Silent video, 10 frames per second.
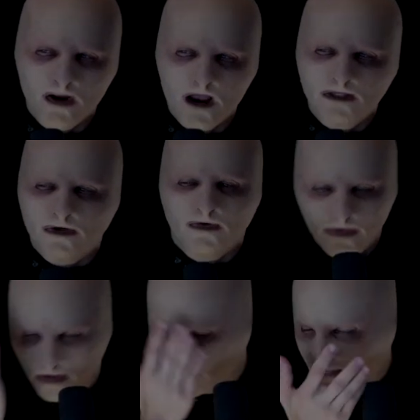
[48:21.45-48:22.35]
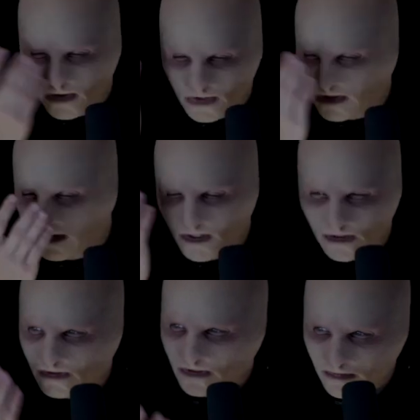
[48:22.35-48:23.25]
mask, front
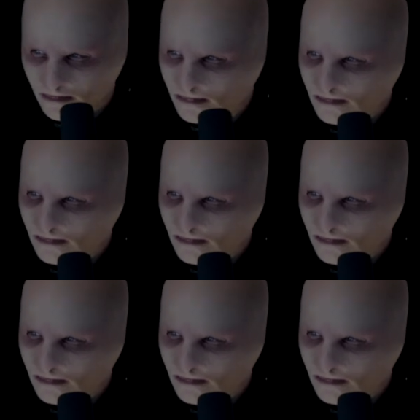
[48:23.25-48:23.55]
personality.